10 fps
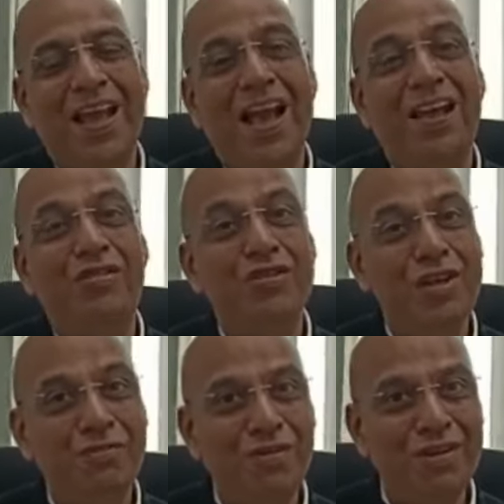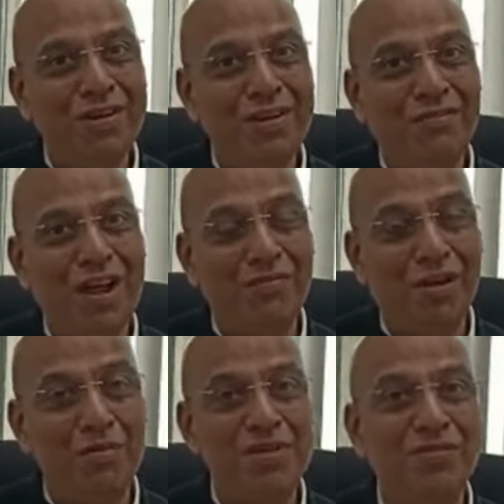And usually, for uh, what
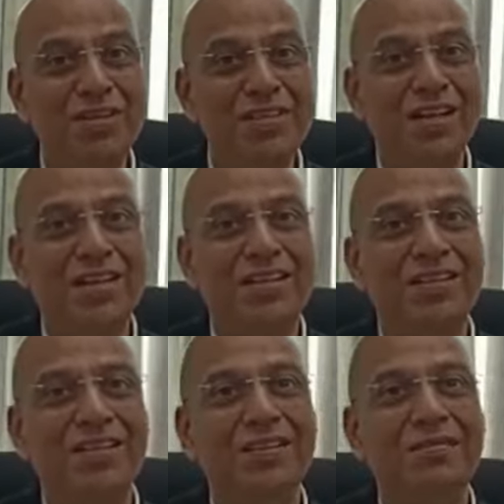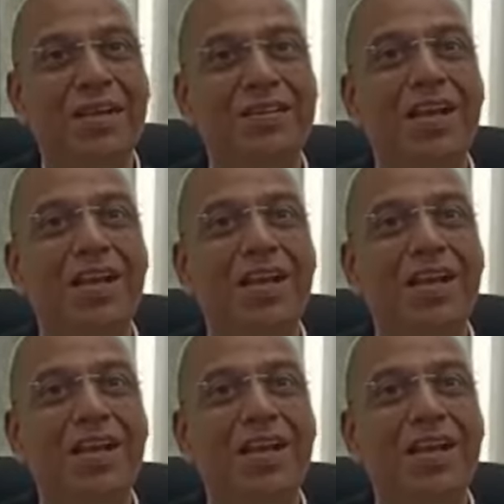I've observed is that uh,